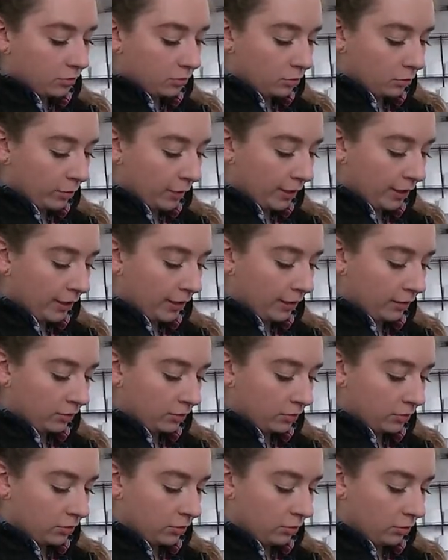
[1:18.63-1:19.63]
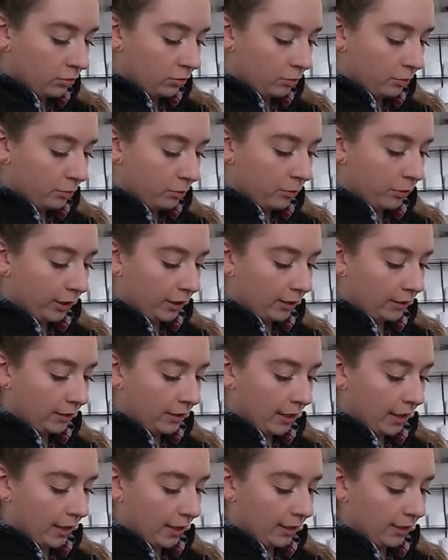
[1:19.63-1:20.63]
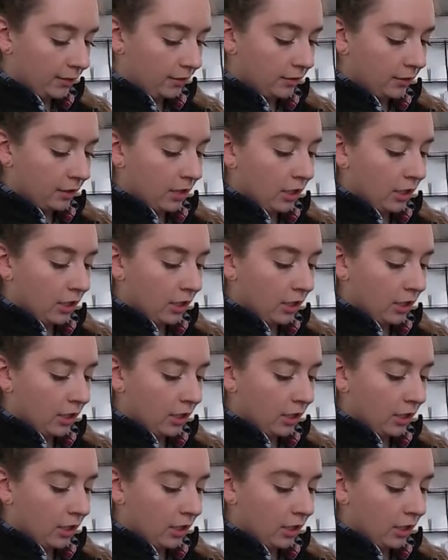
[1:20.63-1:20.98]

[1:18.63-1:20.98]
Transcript: 22.9.